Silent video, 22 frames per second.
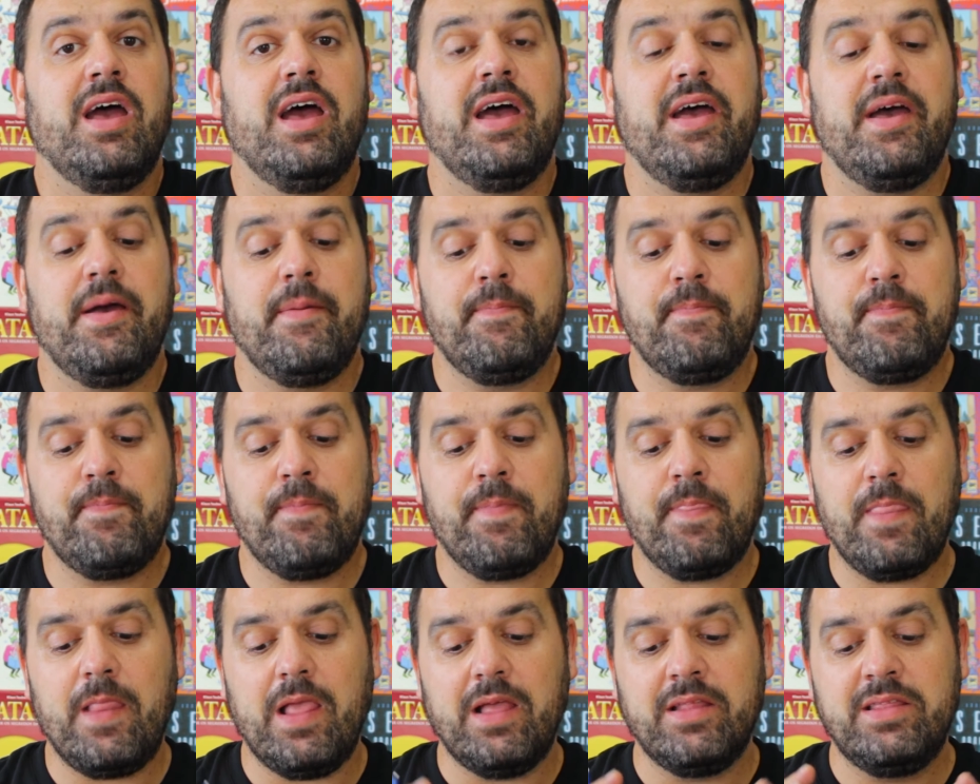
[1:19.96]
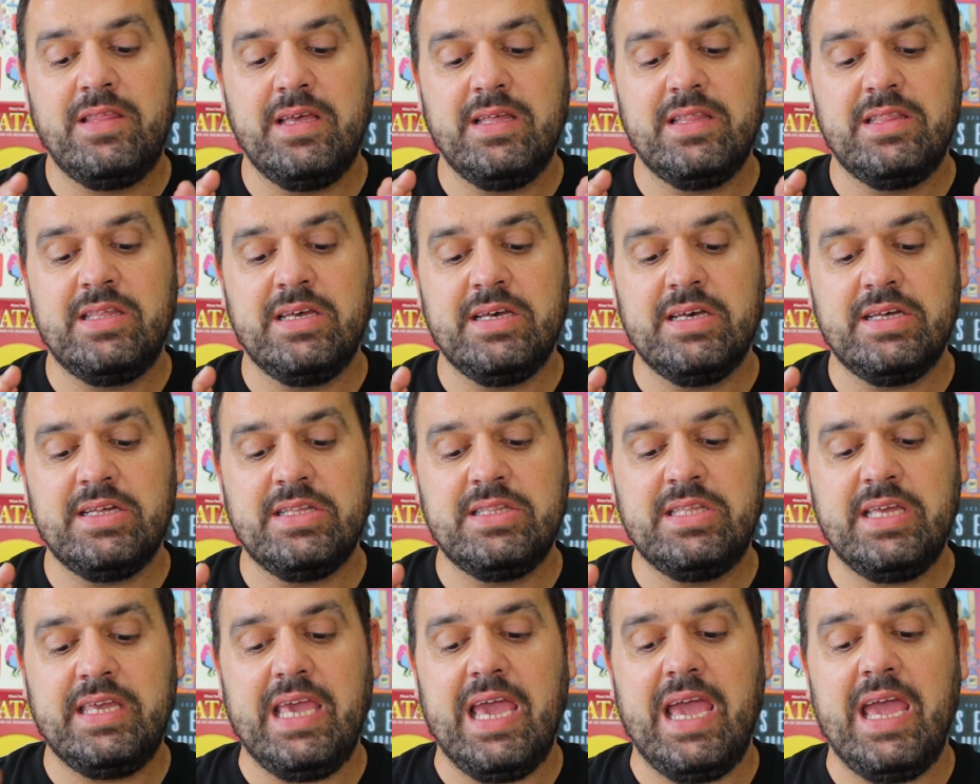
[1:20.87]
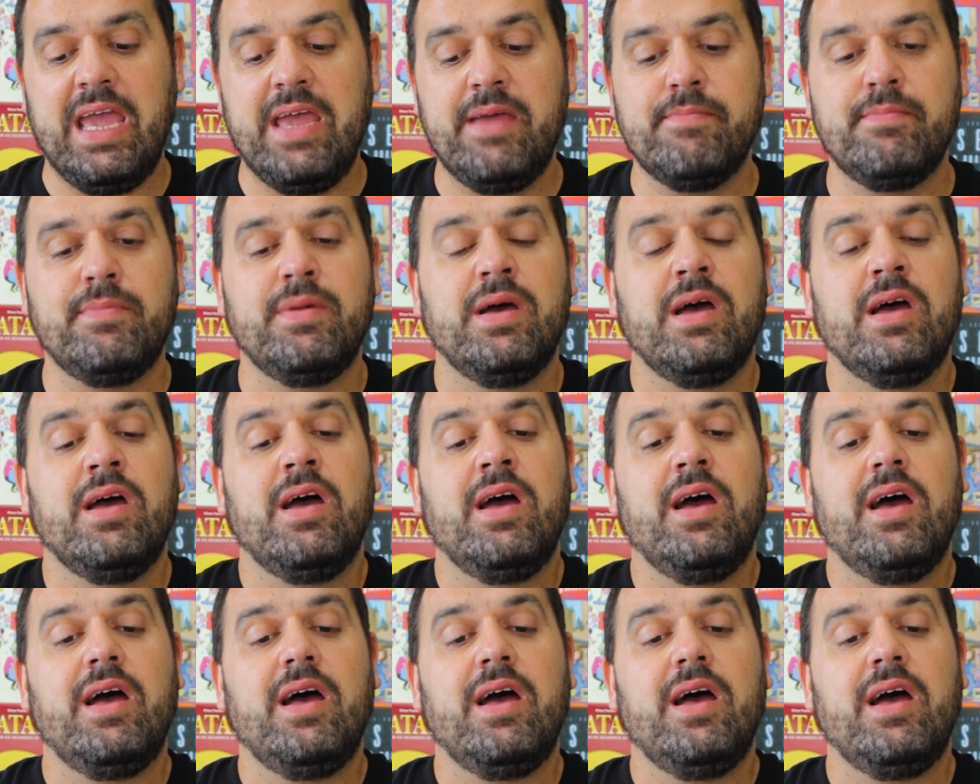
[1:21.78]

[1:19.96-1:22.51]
The game